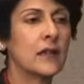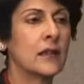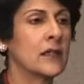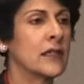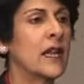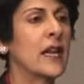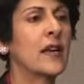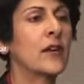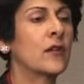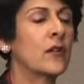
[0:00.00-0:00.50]

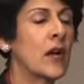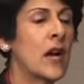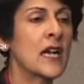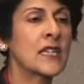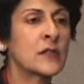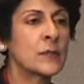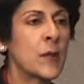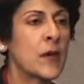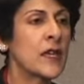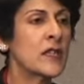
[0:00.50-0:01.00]
their
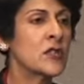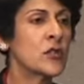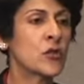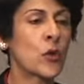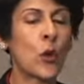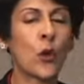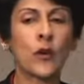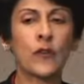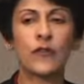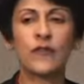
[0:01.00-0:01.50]
husbands
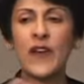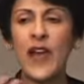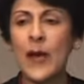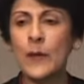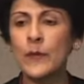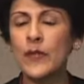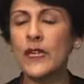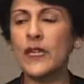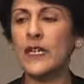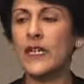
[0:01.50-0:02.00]
or
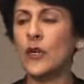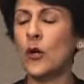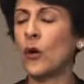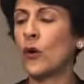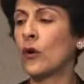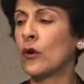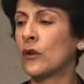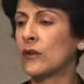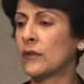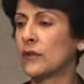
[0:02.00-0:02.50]
family
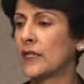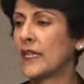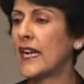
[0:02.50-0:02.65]
or